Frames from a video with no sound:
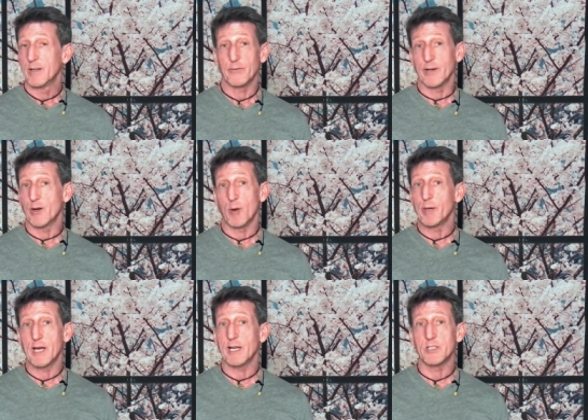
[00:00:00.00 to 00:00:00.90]
Fun all
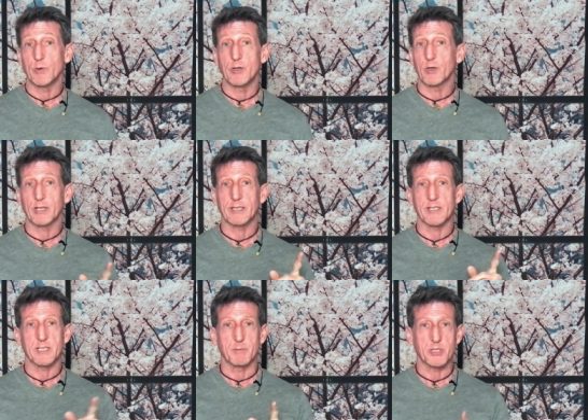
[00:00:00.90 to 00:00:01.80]
begins when you click the
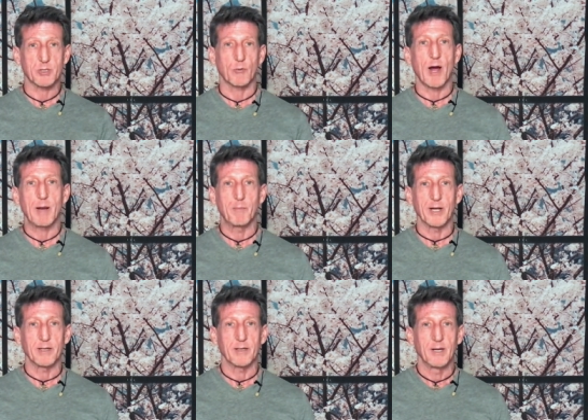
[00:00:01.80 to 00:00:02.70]
subscribe
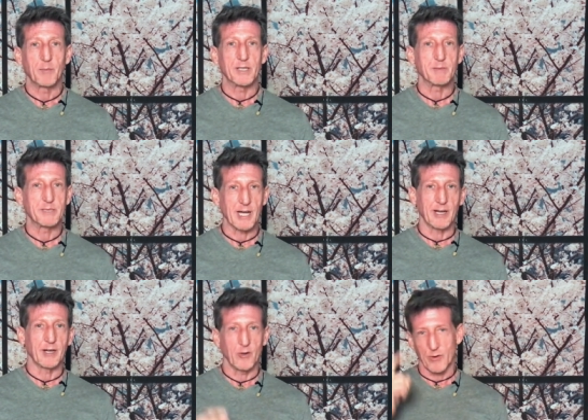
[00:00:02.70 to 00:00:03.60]
button because I'm
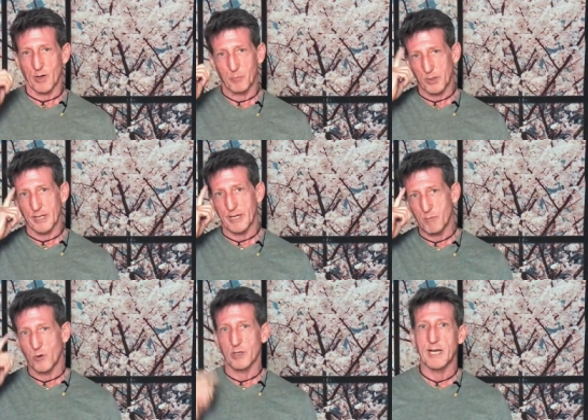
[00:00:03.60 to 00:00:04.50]
telling you, there are plenty
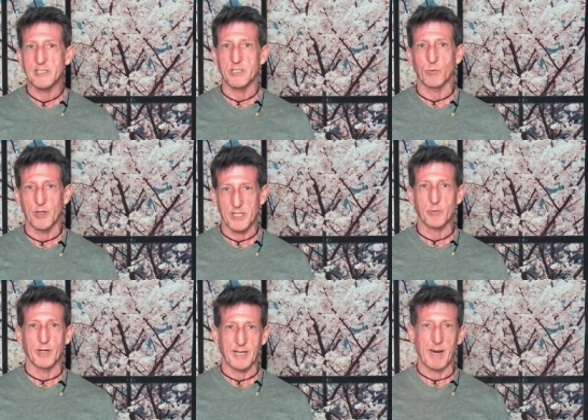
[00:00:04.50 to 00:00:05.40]
more lessons where this
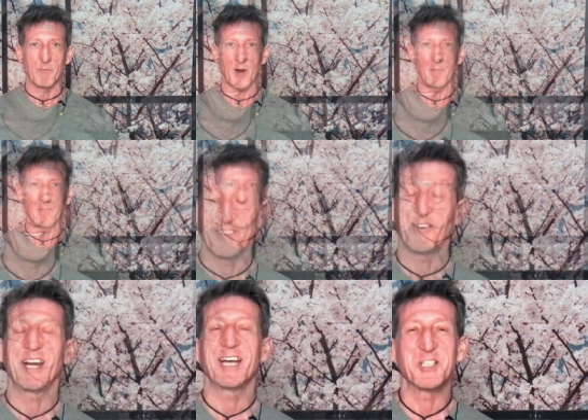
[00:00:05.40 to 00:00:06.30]
one came from. And
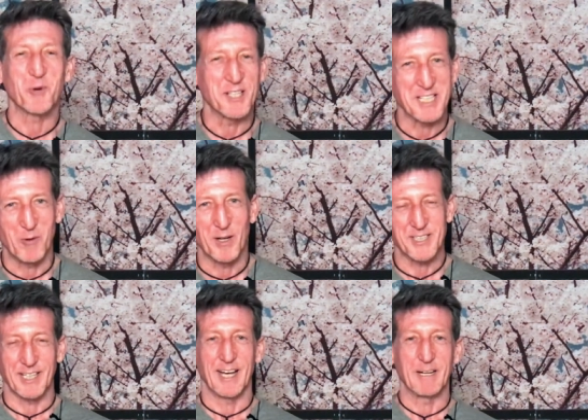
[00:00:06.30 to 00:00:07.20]
finally, I just want to say
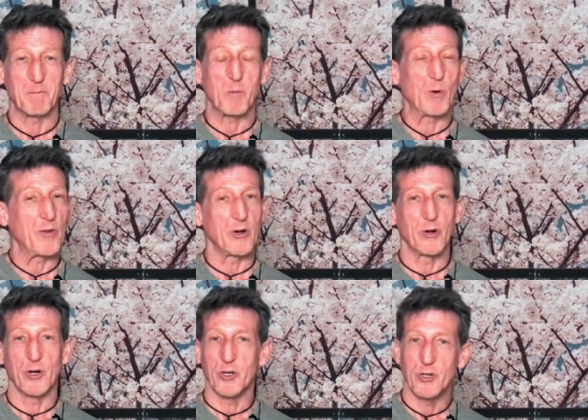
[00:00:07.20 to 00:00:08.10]
once again whether
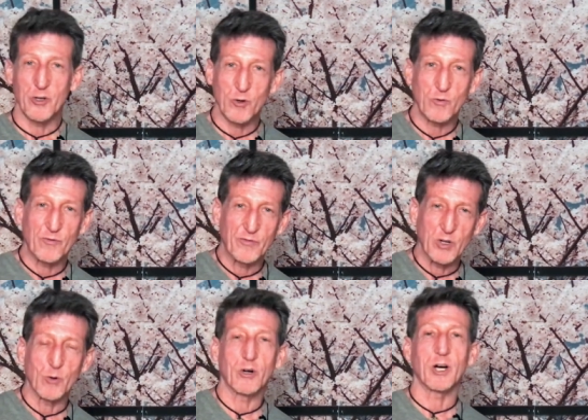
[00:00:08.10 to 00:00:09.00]
you're a new
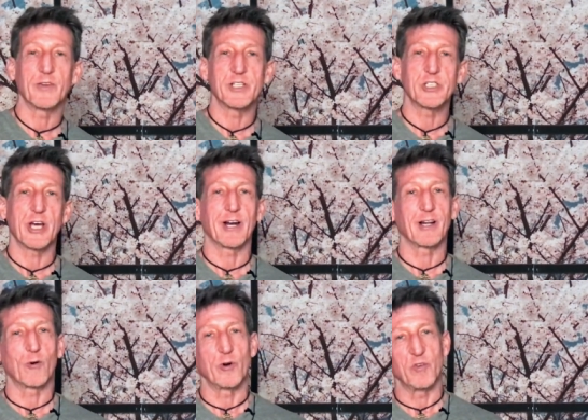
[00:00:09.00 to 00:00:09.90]
viewer on this
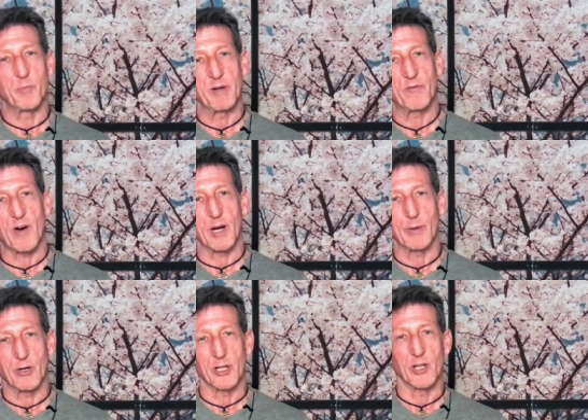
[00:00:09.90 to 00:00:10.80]
channel or you've been
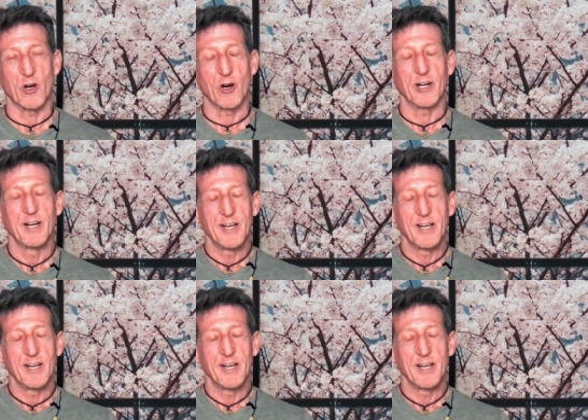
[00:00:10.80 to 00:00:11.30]
following all along,